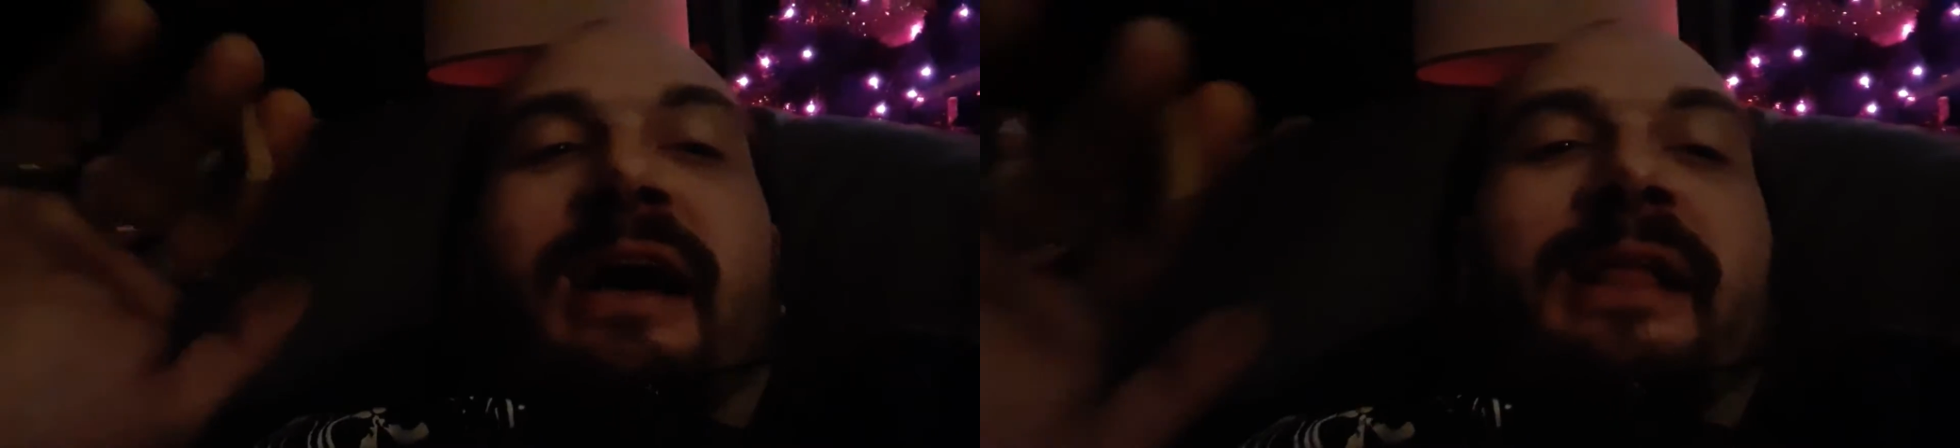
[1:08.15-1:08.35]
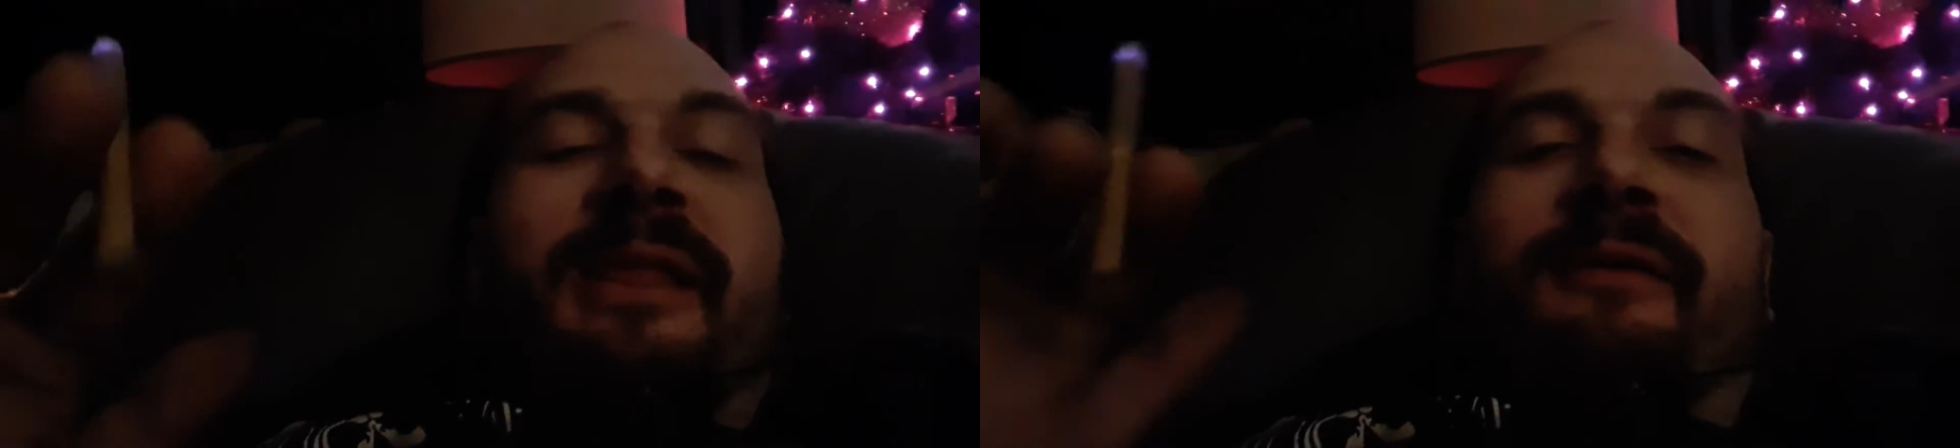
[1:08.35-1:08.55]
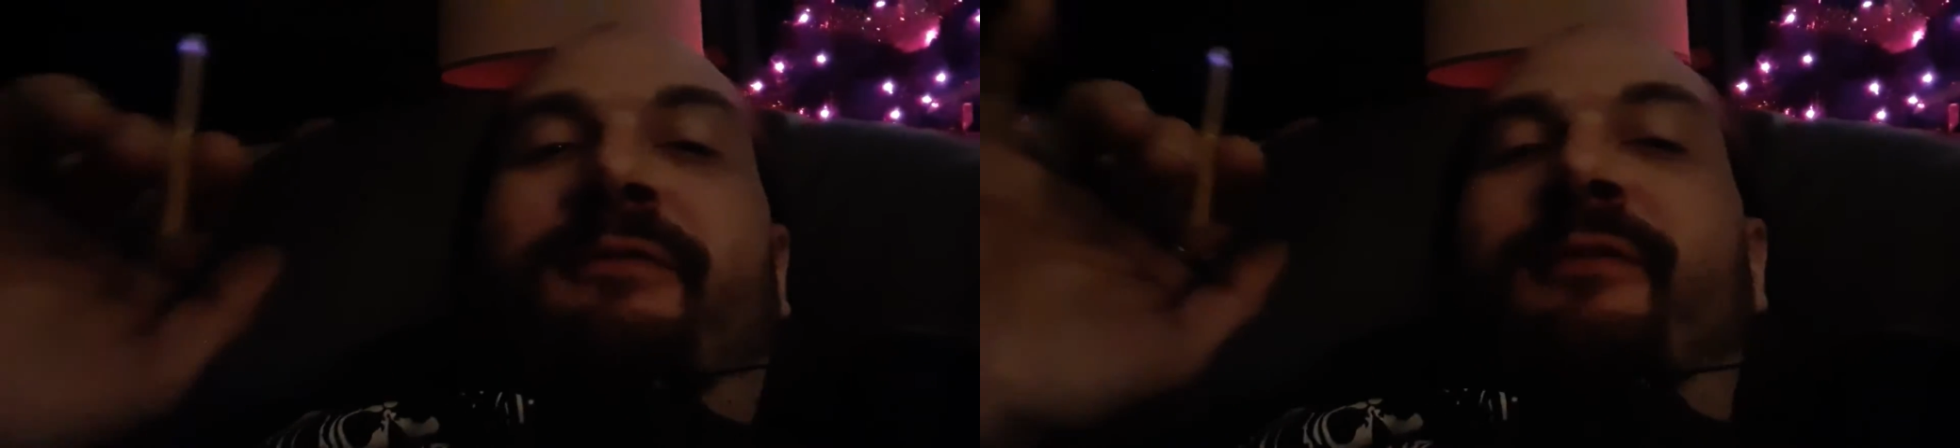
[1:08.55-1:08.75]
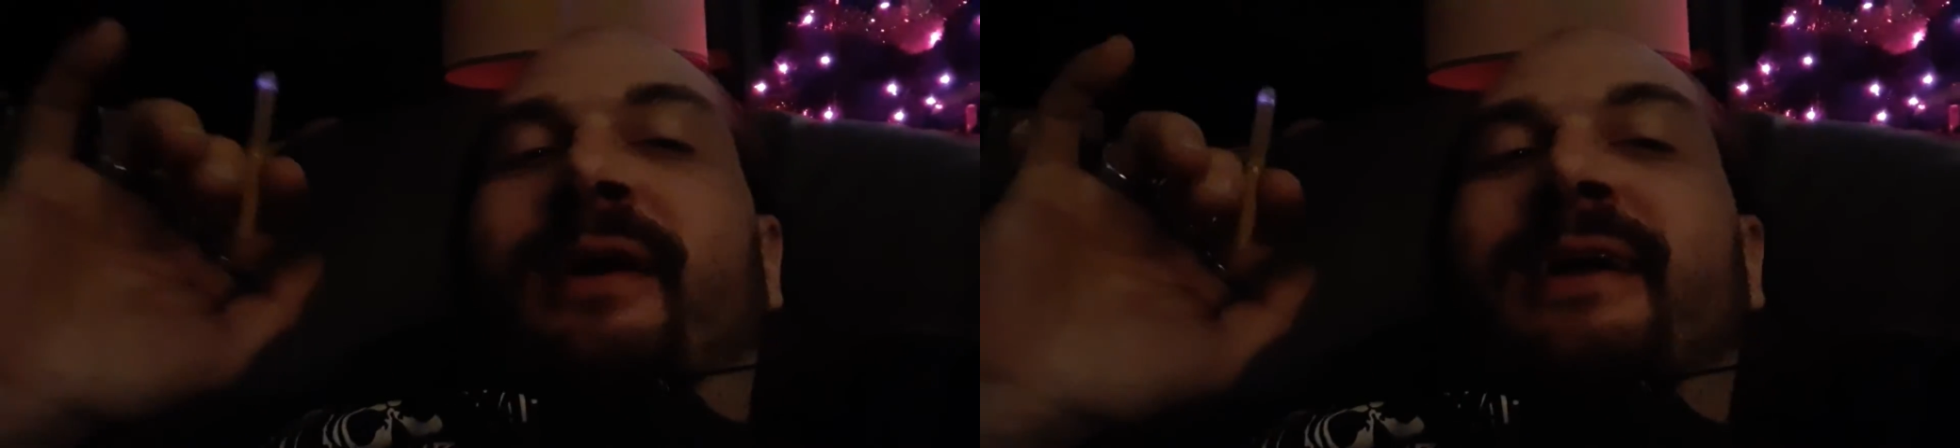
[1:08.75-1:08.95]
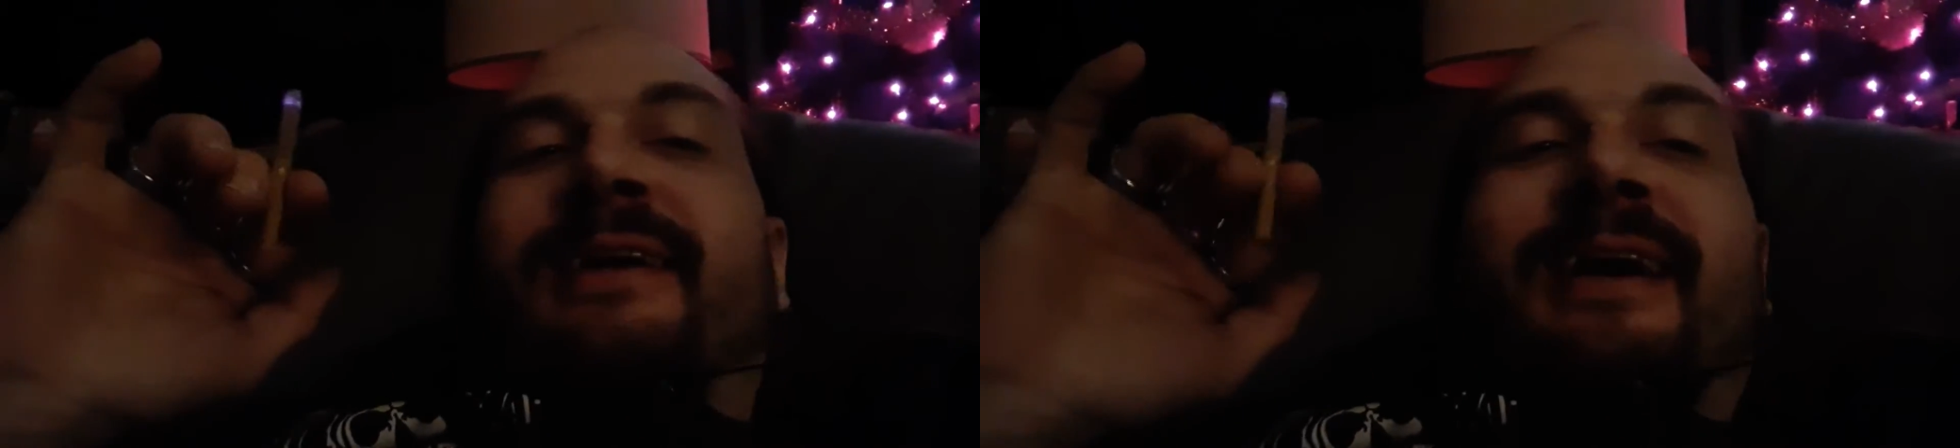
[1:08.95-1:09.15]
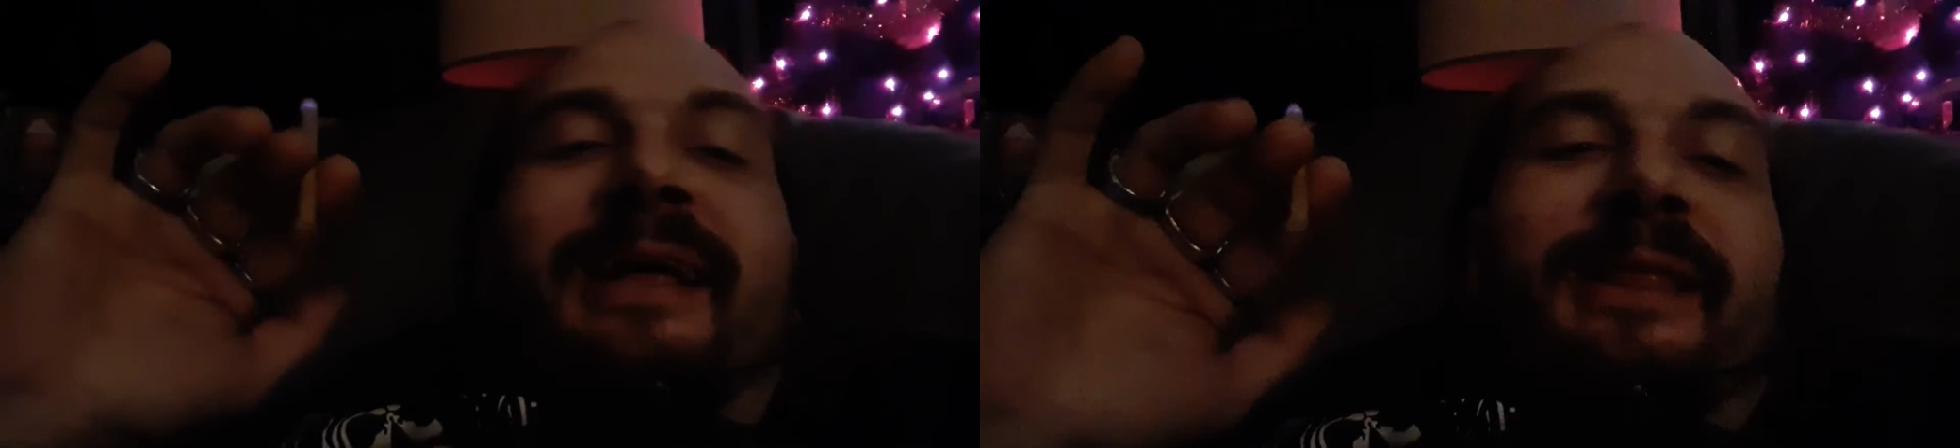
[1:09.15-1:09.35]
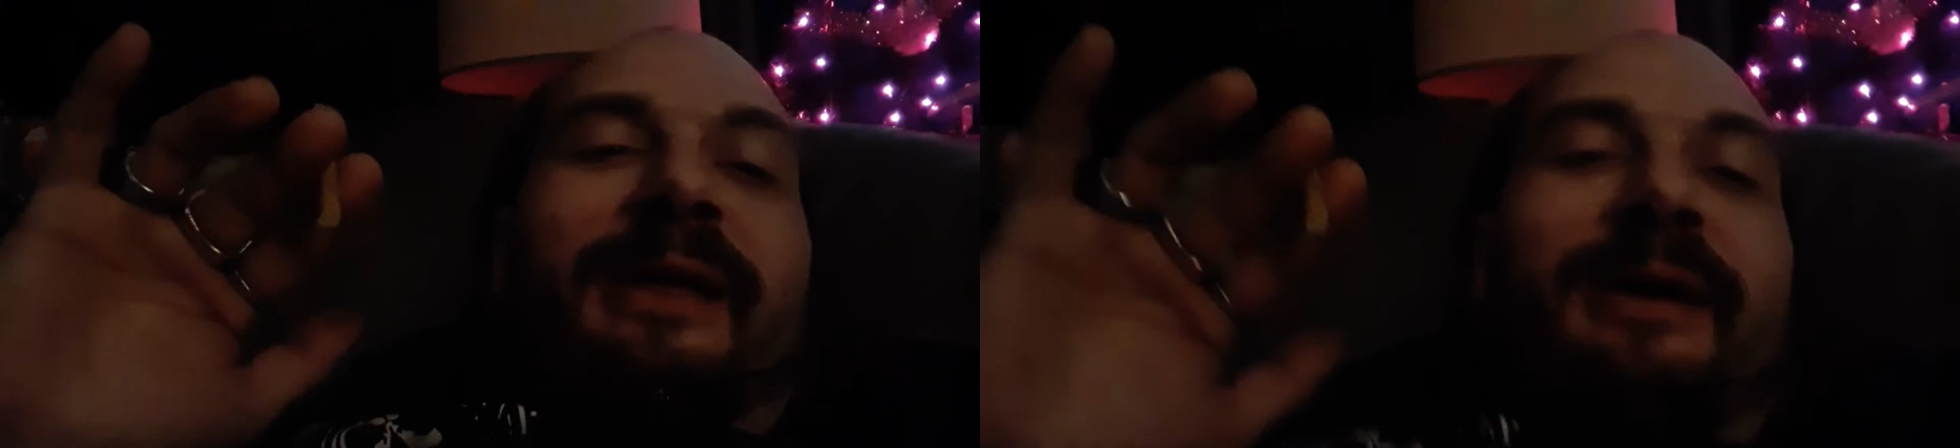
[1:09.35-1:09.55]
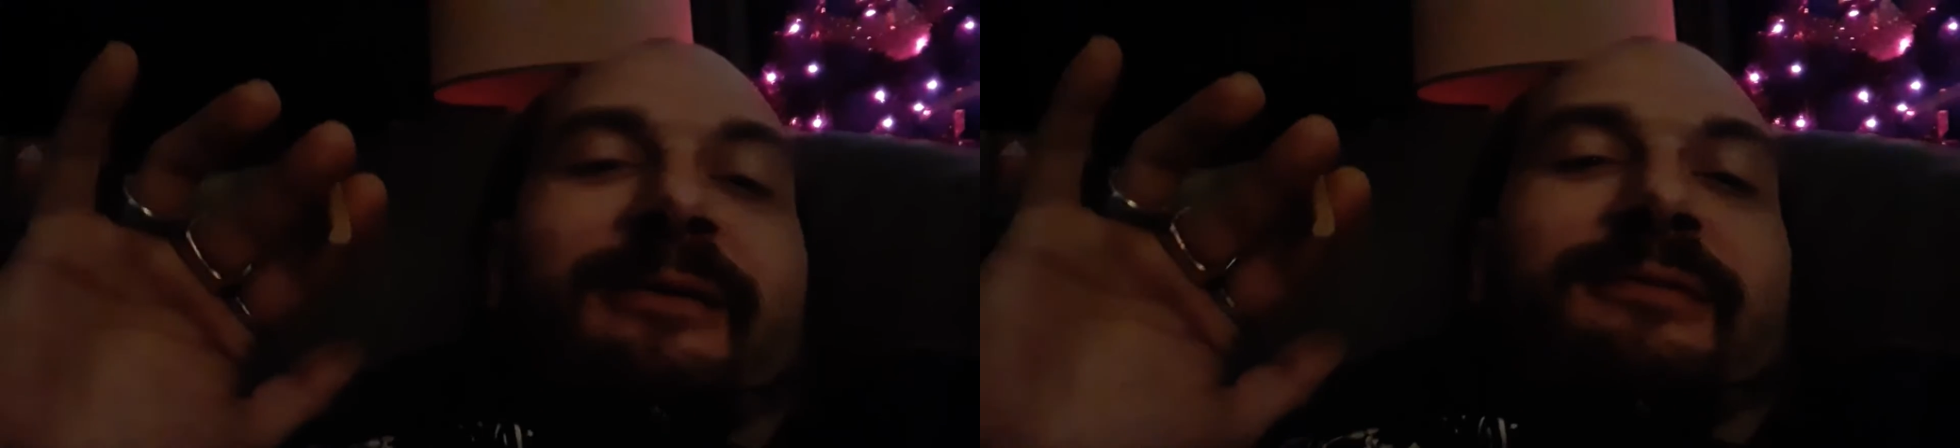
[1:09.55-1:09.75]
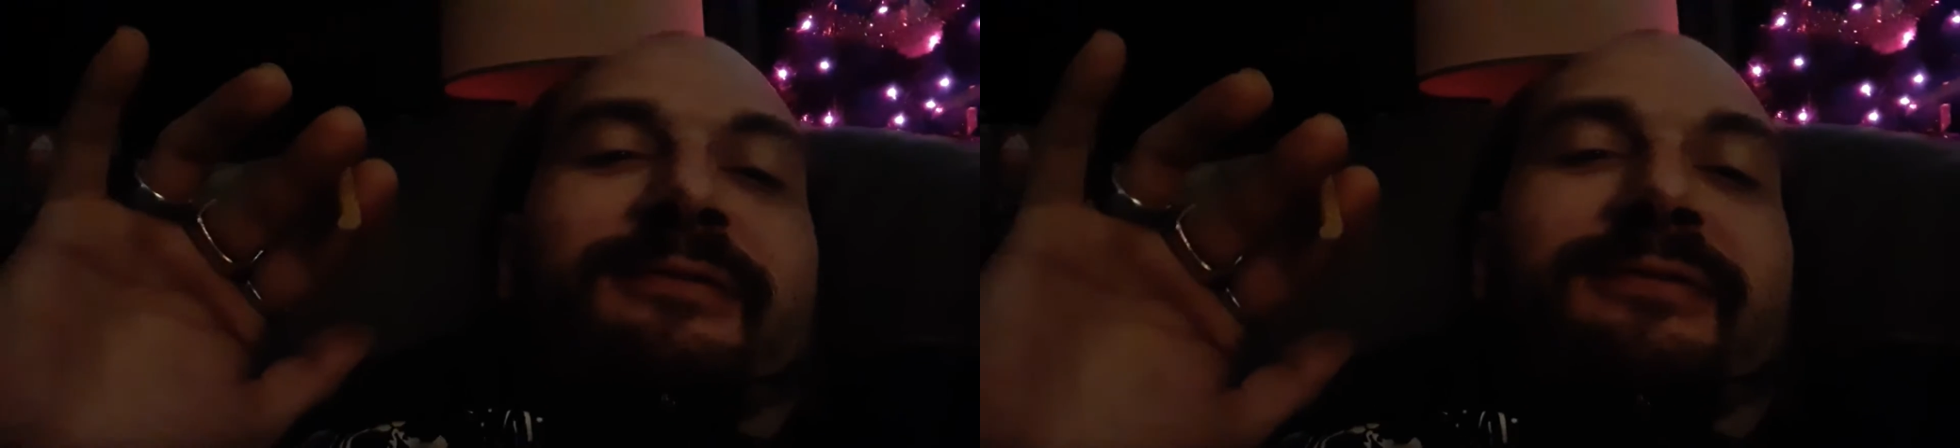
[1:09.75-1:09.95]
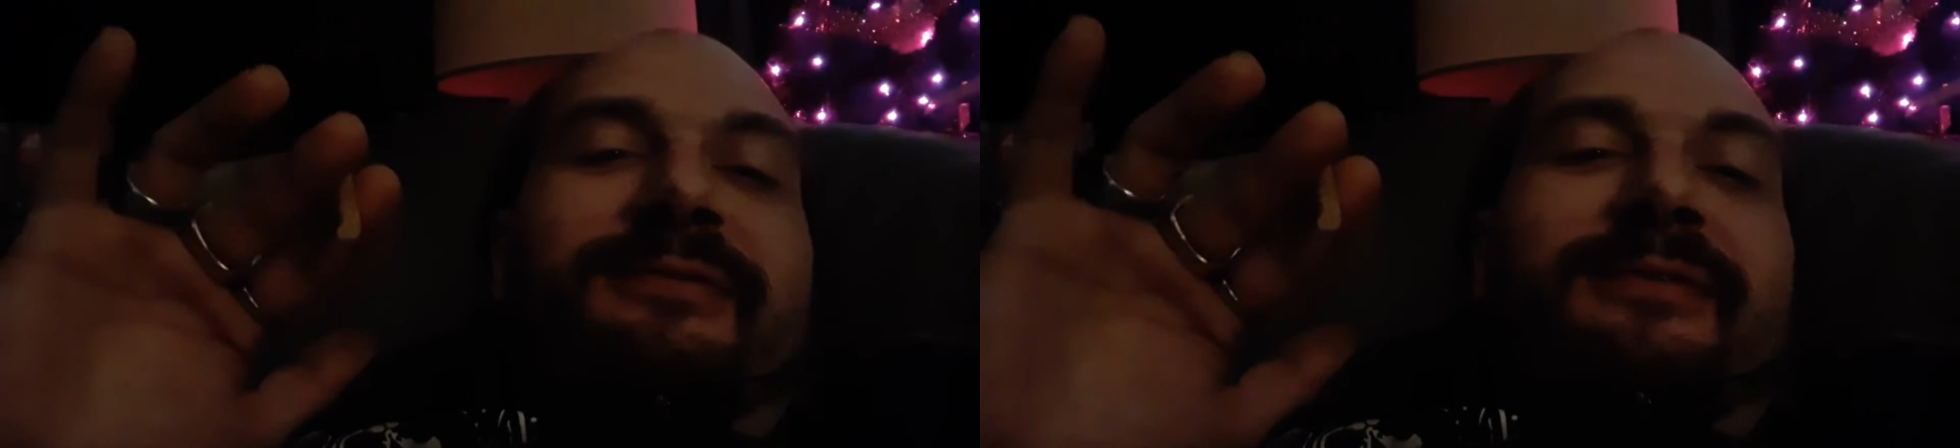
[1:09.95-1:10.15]
I love Frank. I
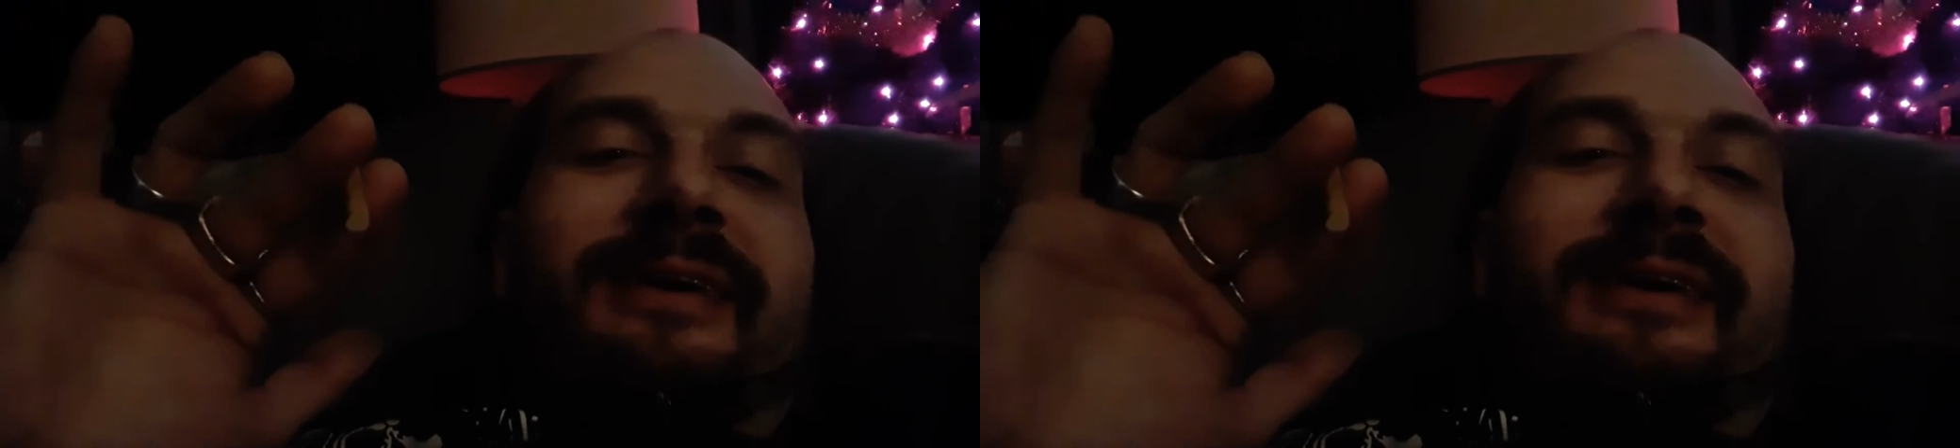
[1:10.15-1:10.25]
love